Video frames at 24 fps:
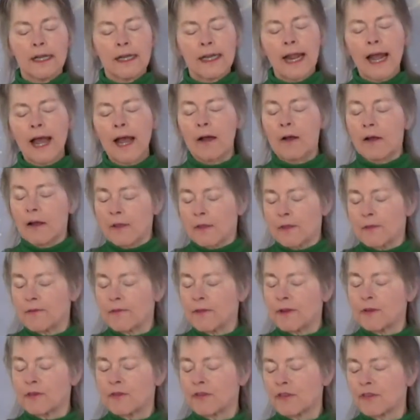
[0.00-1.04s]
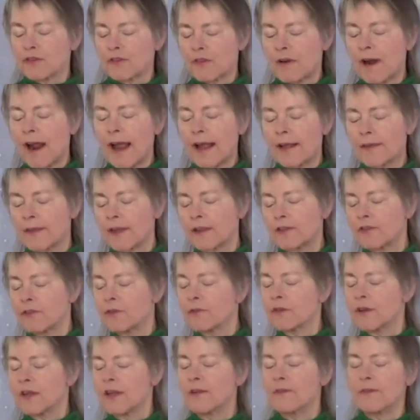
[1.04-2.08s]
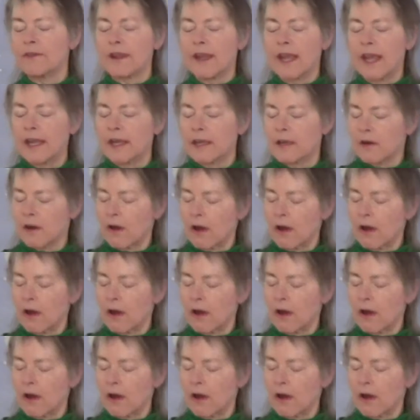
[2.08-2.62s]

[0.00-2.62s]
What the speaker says: Now, the future track that you deviate